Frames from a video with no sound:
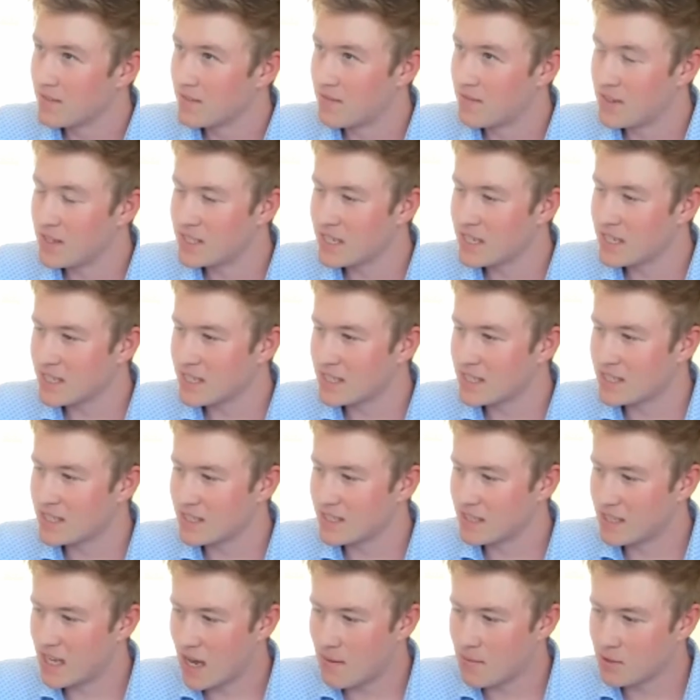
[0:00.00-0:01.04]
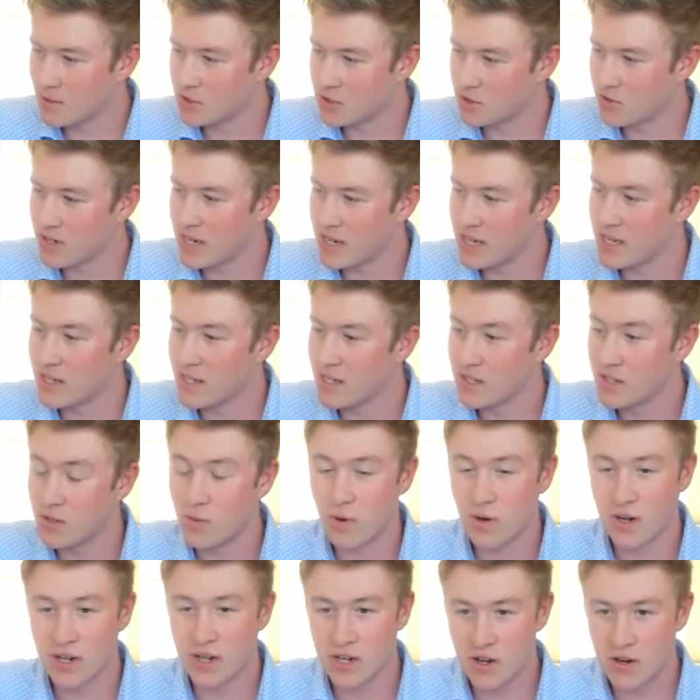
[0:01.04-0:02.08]
Physics, chemistry, you'd
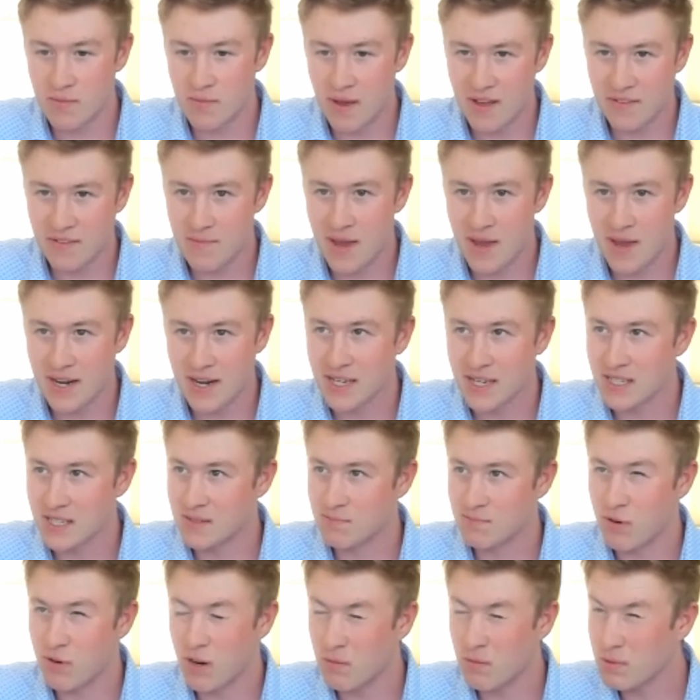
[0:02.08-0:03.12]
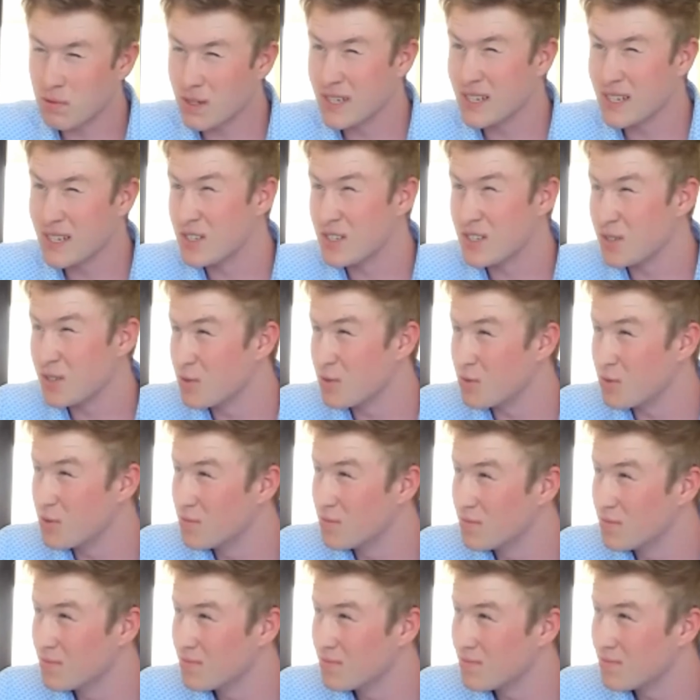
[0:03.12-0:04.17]
want to know mathematics, probably
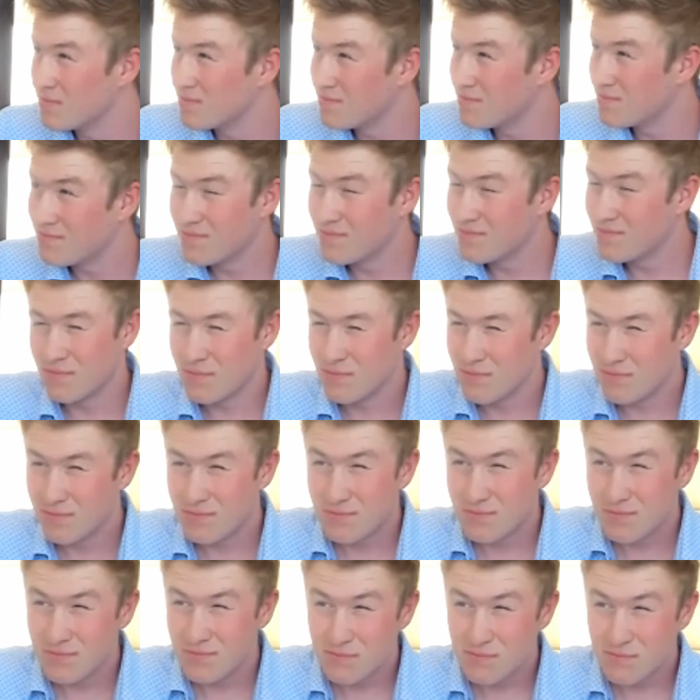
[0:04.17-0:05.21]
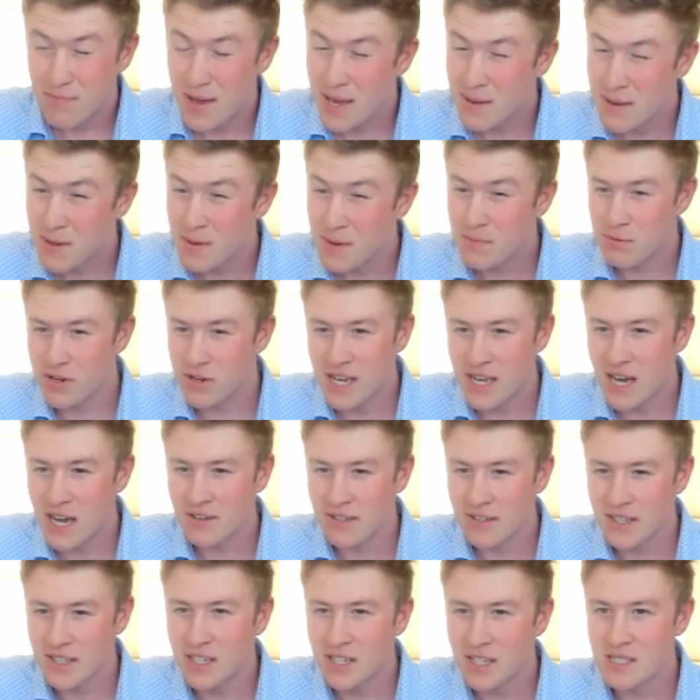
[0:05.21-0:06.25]
to maybe
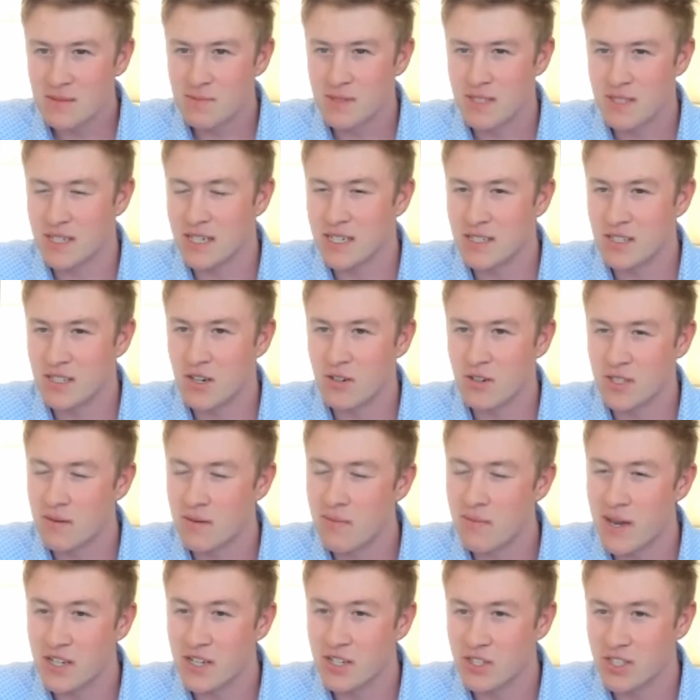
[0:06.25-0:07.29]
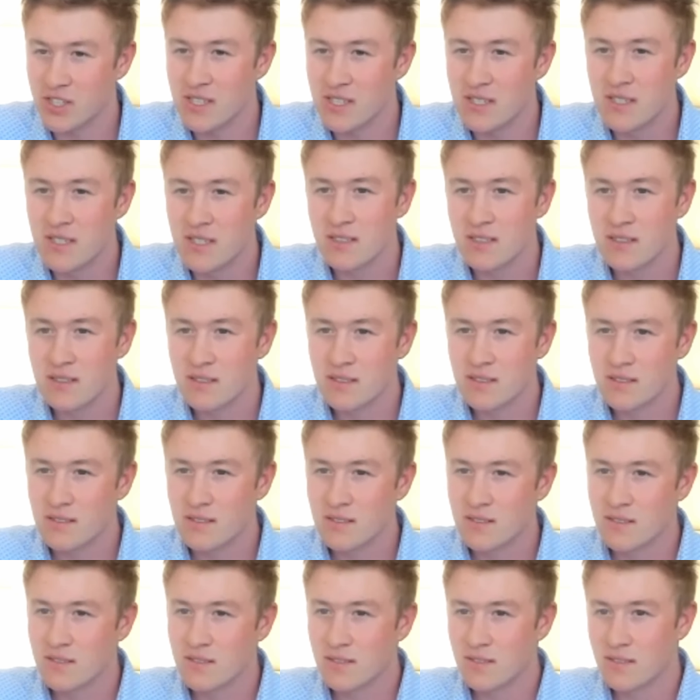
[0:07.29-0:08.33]
pre-calculus, because you need to know summations.
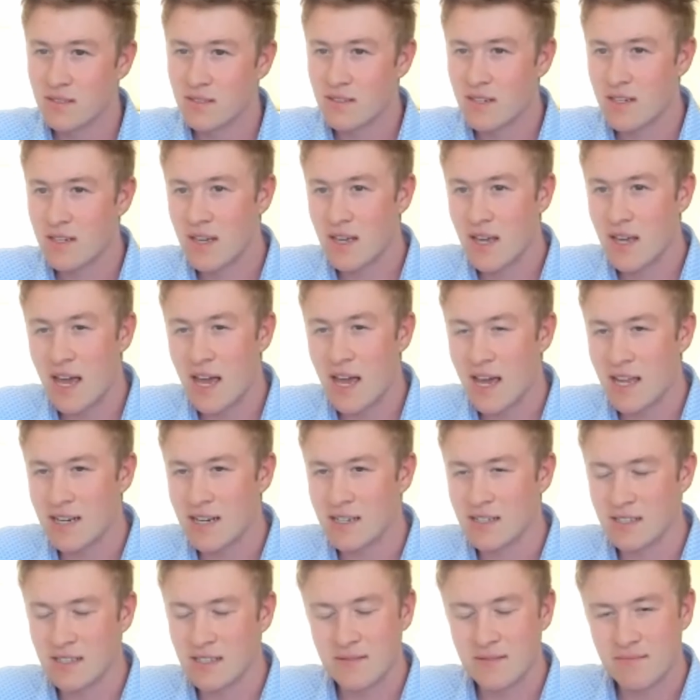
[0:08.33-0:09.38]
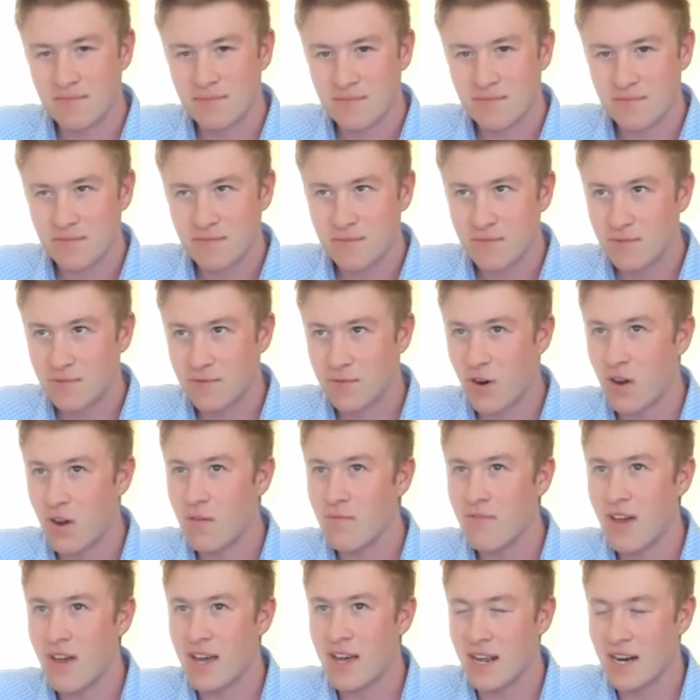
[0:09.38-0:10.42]
And
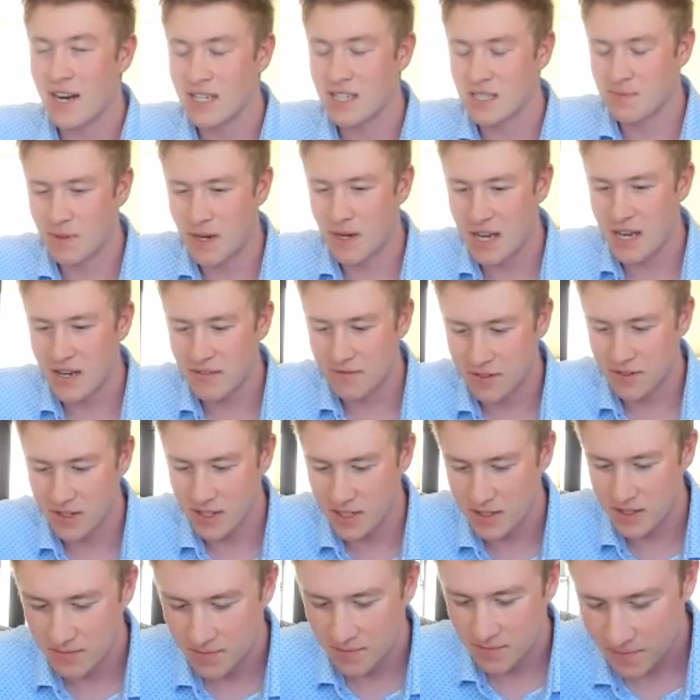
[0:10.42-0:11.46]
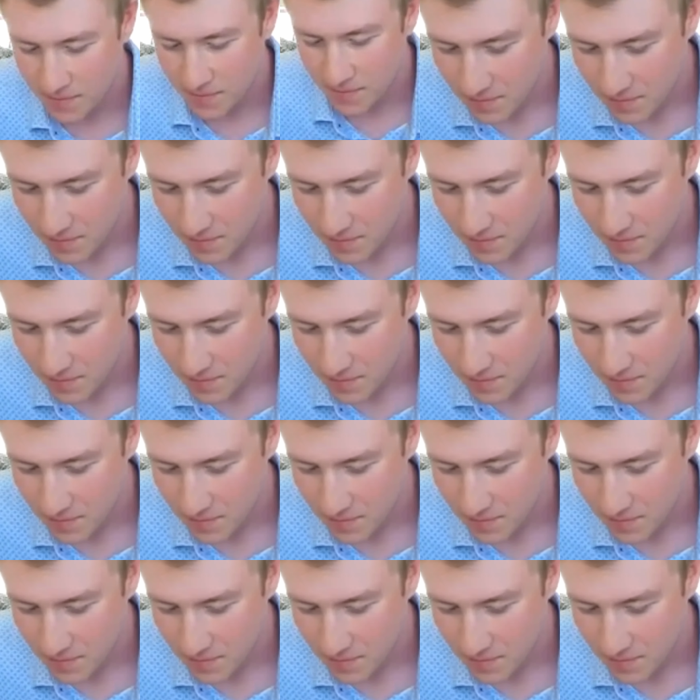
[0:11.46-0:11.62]
from that, I'd explain that,